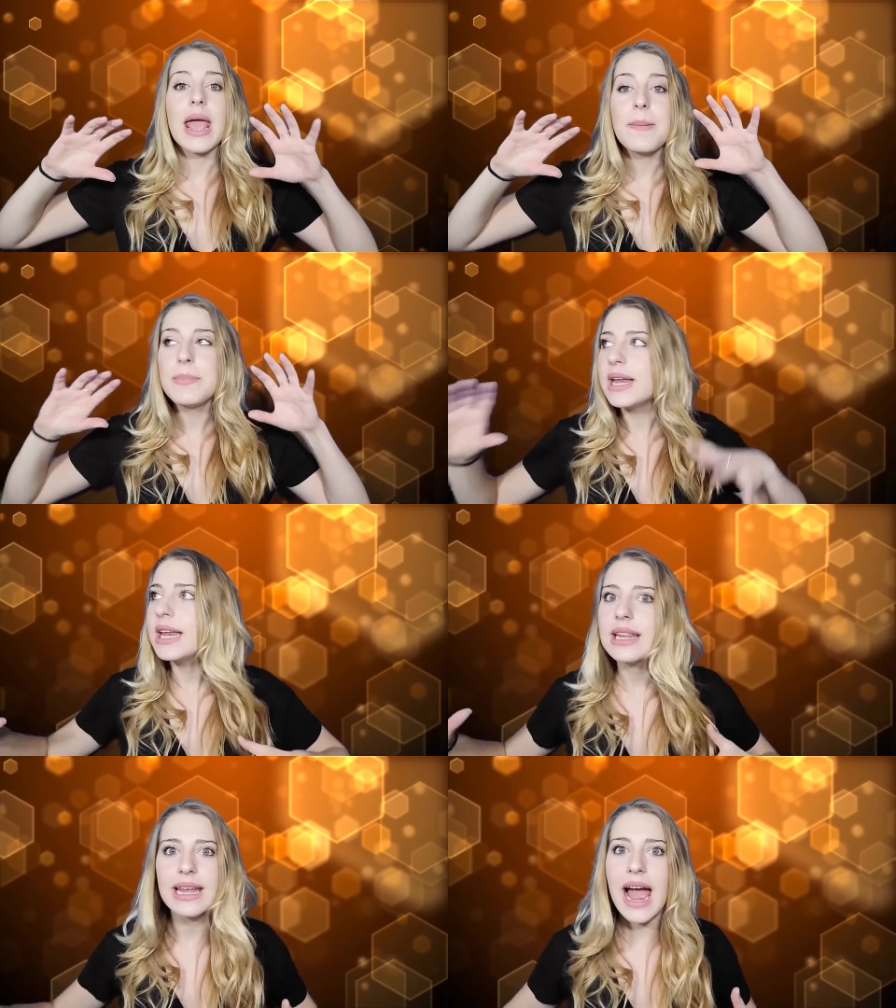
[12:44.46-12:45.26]

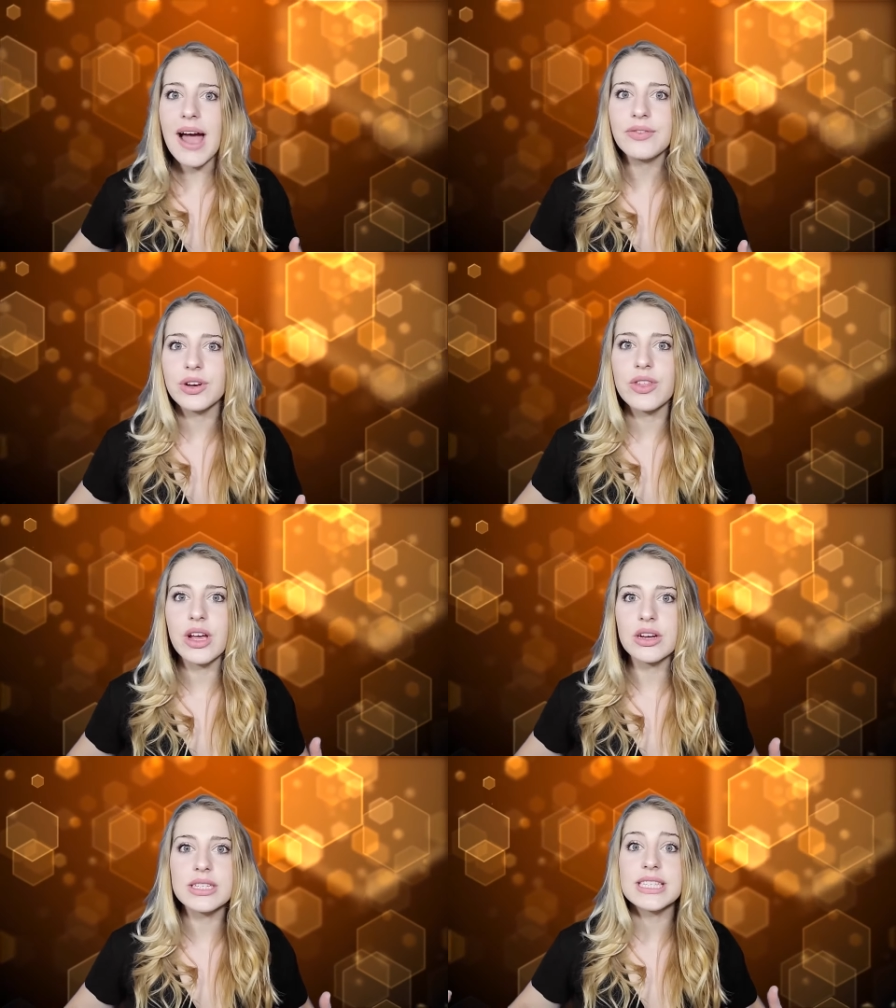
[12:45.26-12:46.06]
Immediately after, they
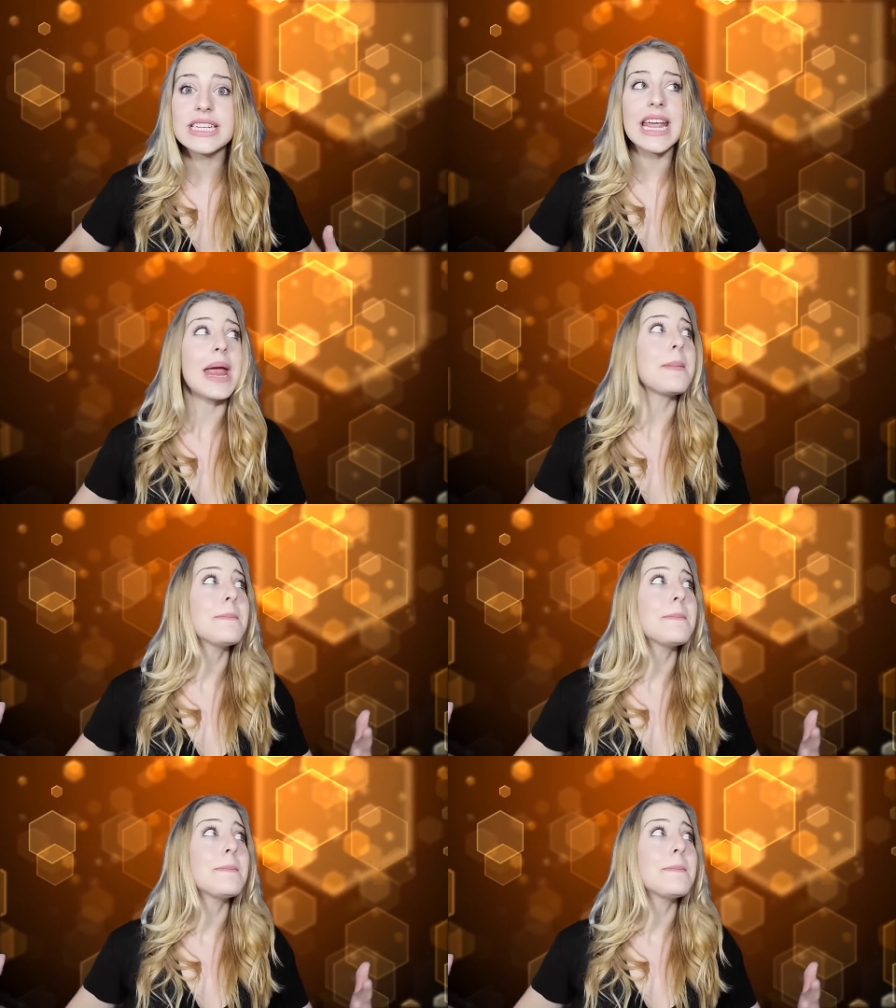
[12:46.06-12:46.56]
got to see a